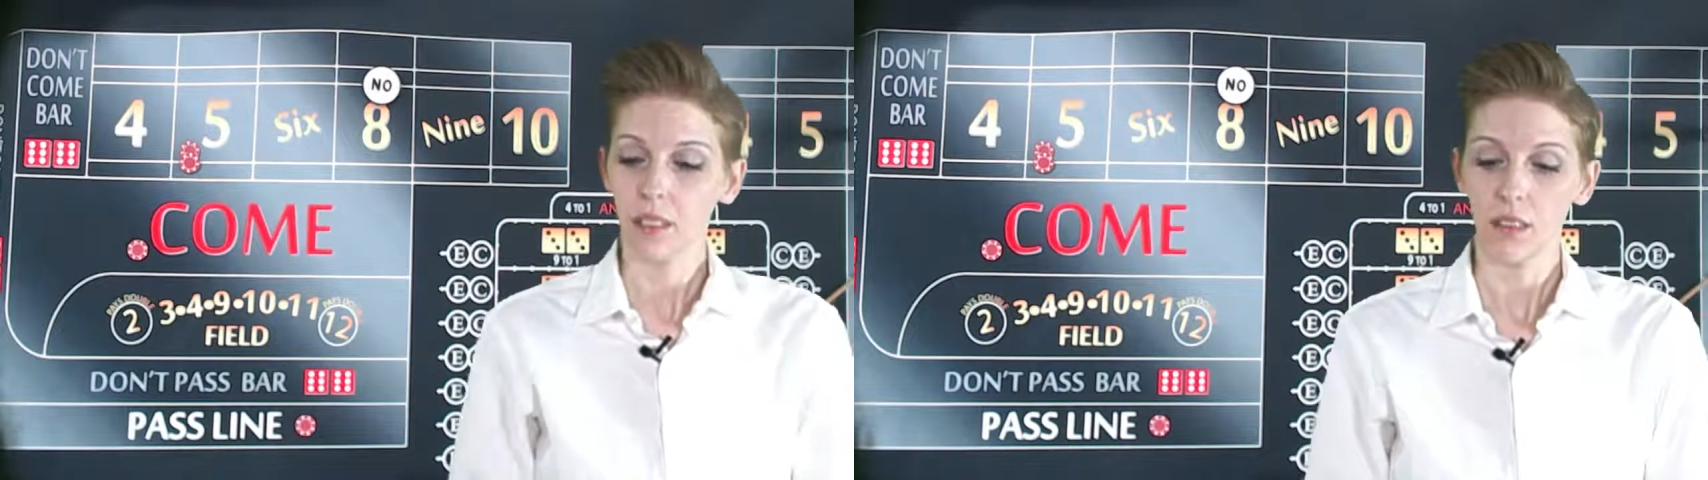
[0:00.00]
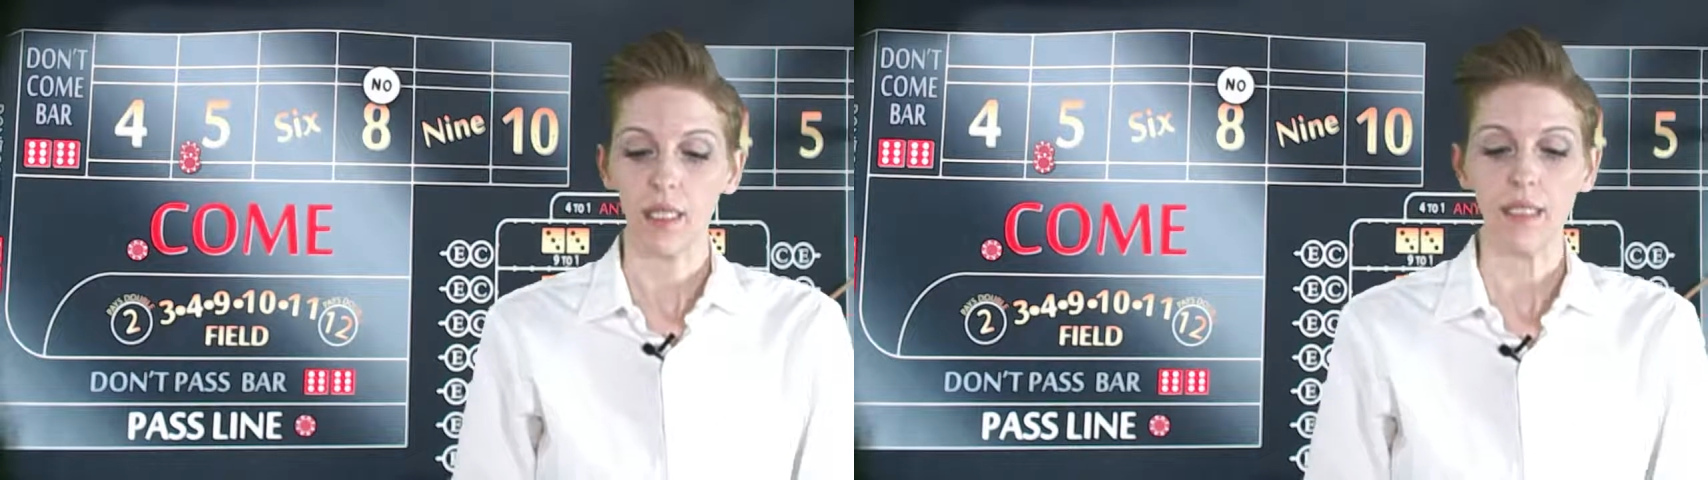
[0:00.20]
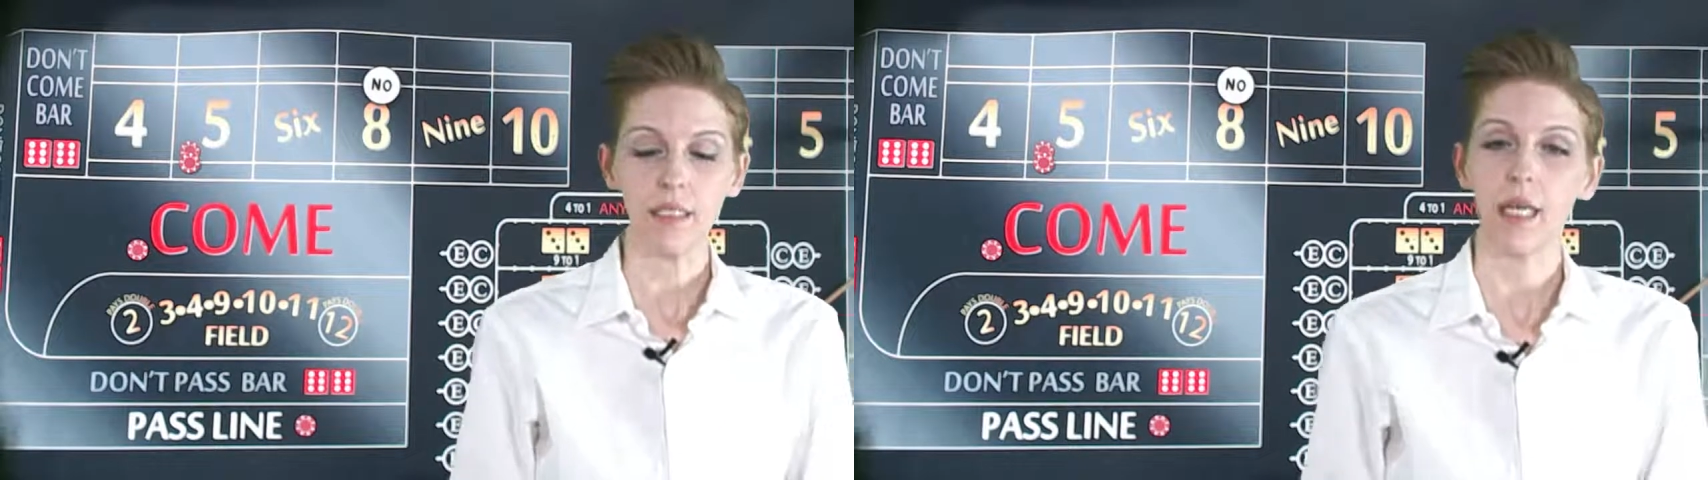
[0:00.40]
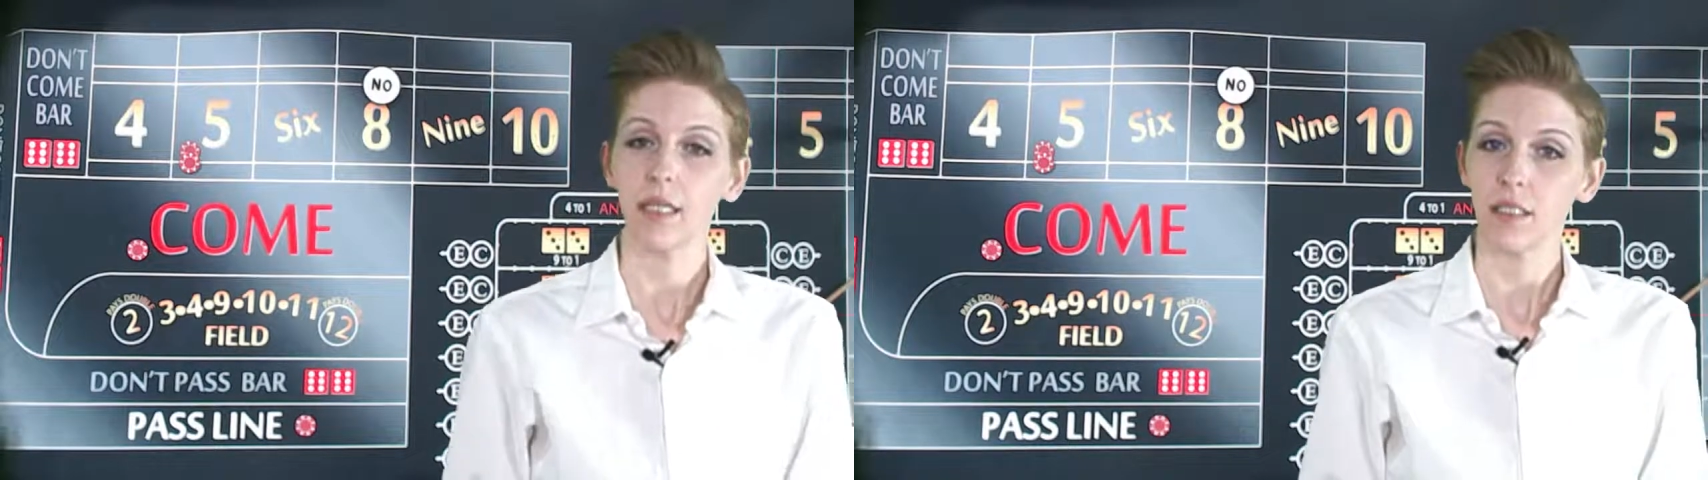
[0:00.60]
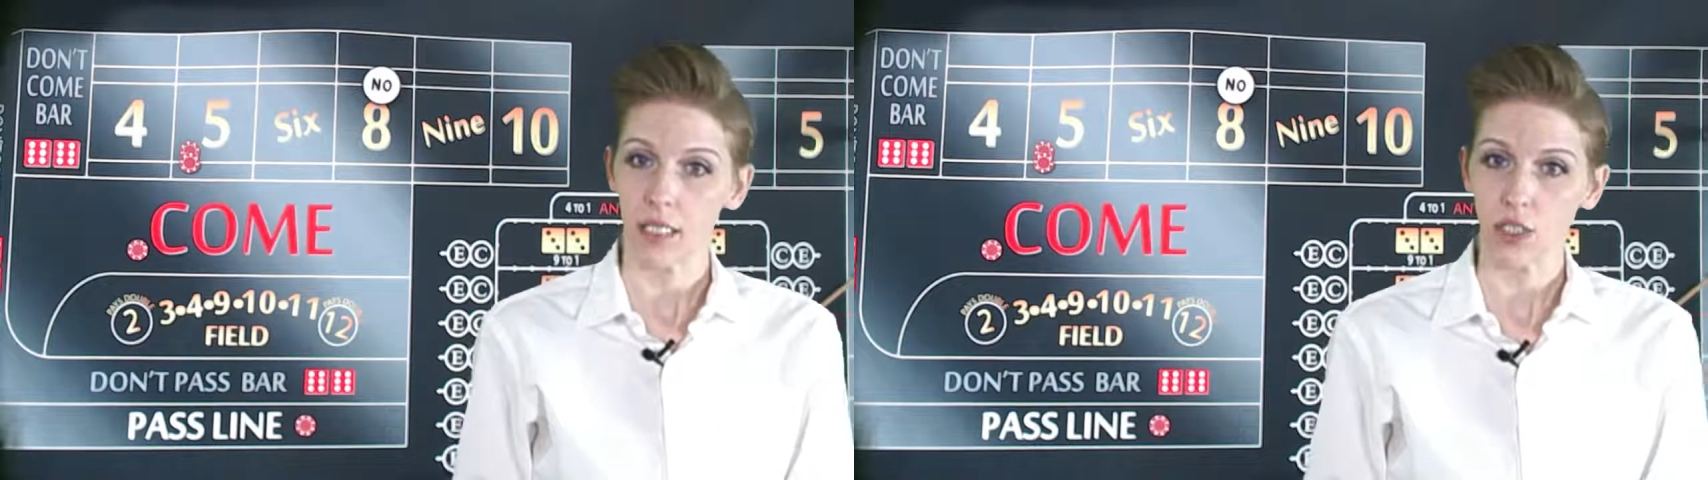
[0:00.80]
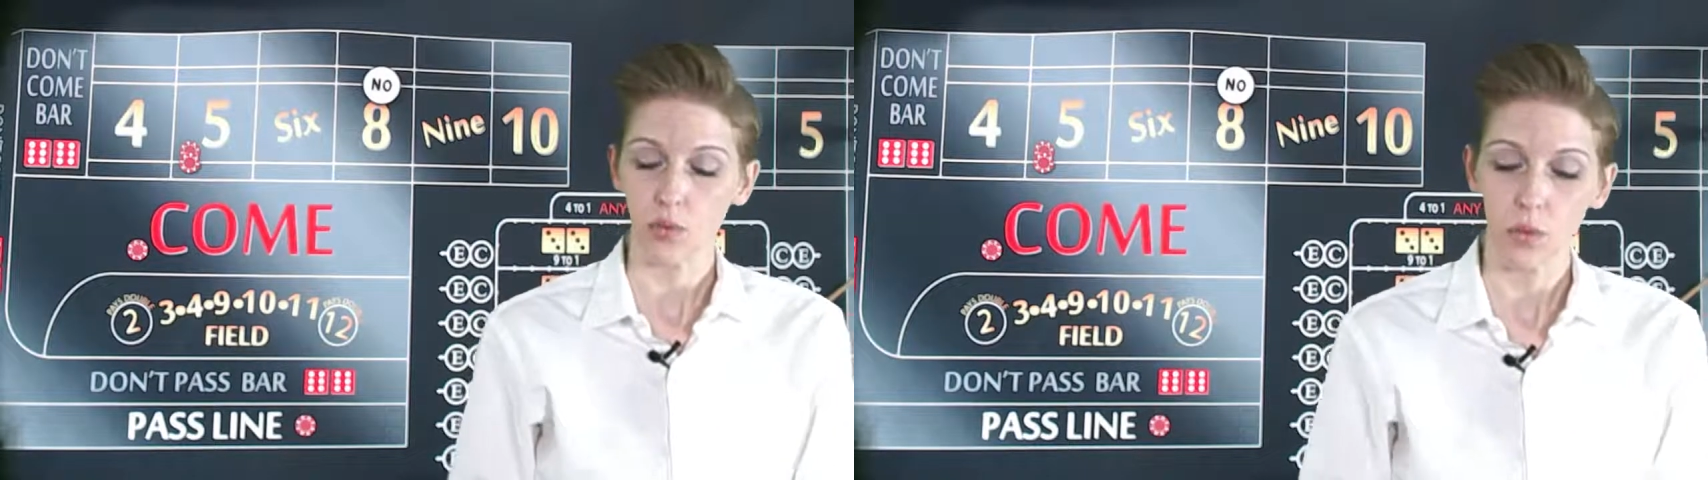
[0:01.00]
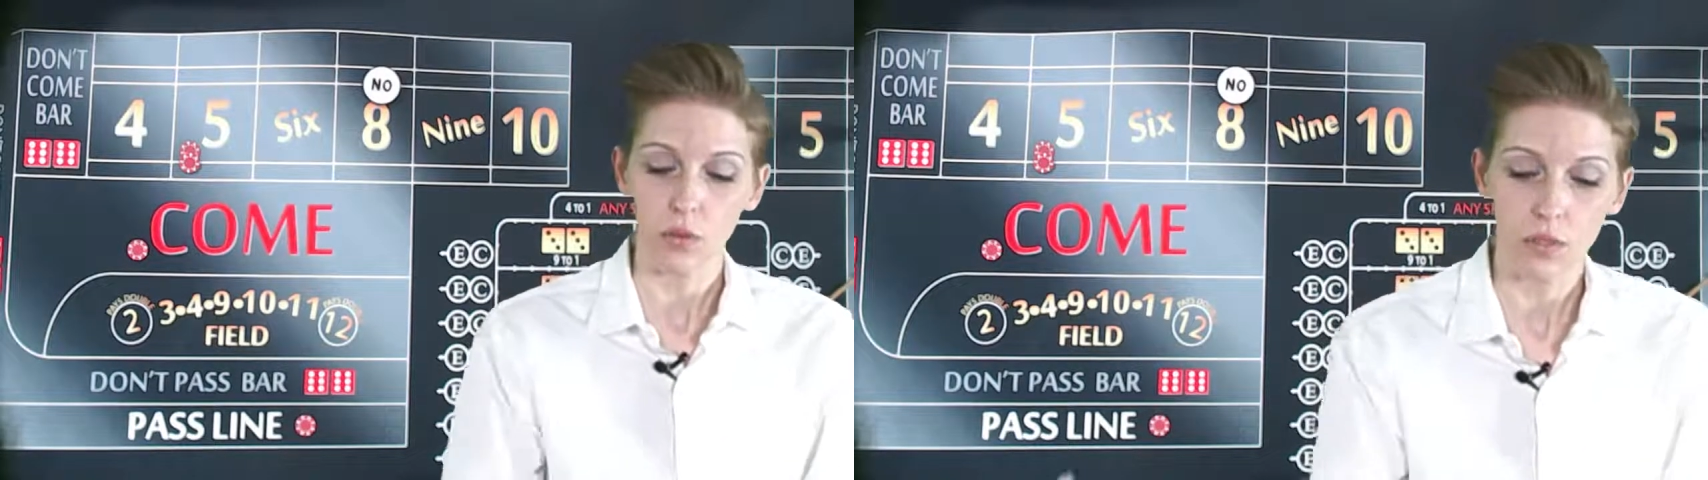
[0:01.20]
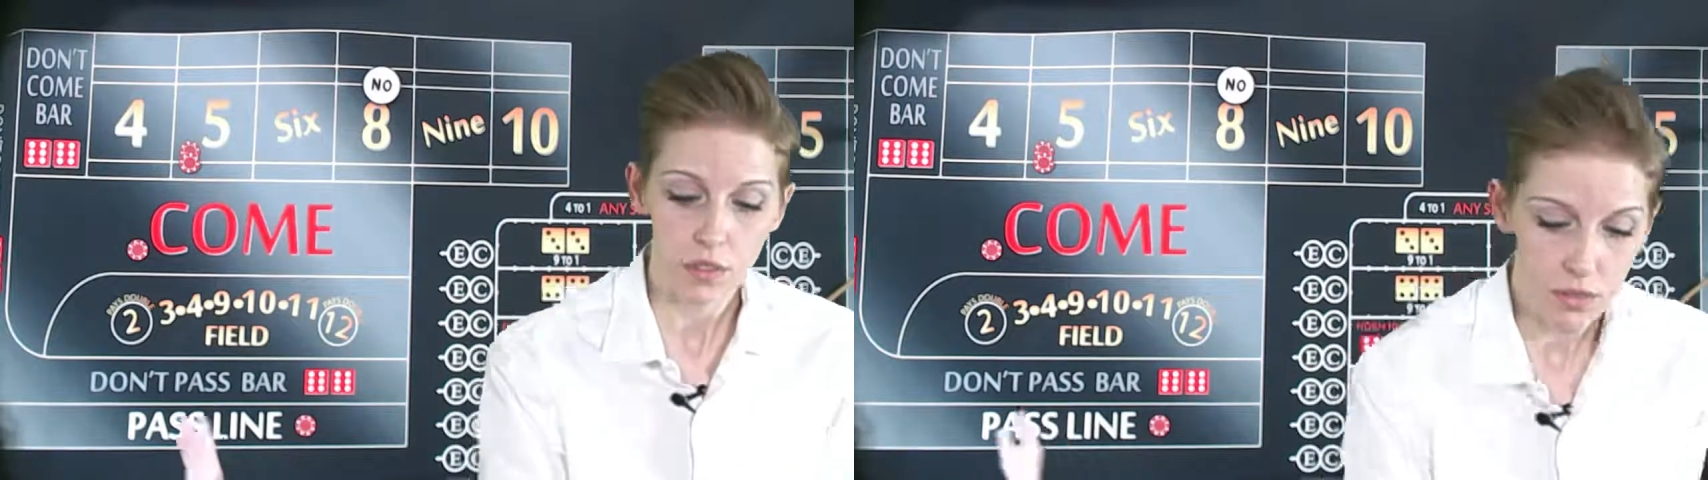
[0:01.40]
Let's say a 6 rolls.